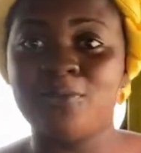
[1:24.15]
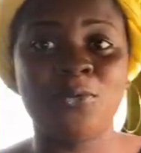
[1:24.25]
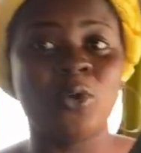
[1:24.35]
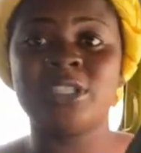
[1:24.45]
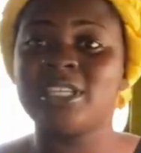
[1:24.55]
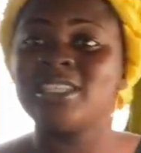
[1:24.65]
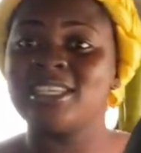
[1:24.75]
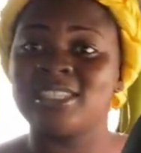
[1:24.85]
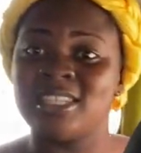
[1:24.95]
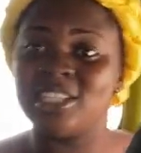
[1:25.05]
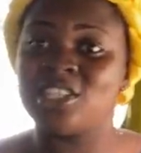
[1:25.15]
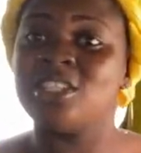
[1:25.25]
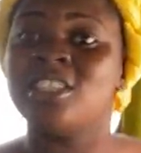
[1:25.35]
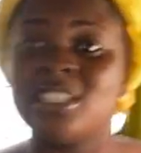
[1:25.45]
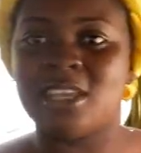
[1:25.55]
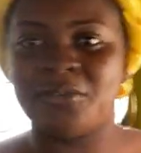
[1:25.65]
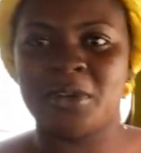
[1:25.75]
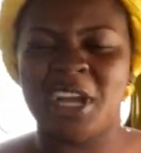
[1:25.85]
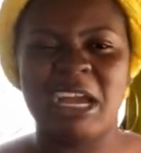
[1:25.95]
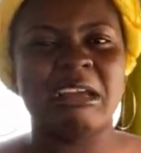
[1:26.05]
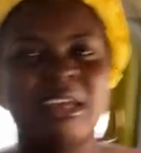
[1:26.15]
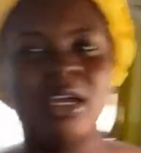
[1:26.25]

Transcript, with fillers: If you want to do destination in East Africa,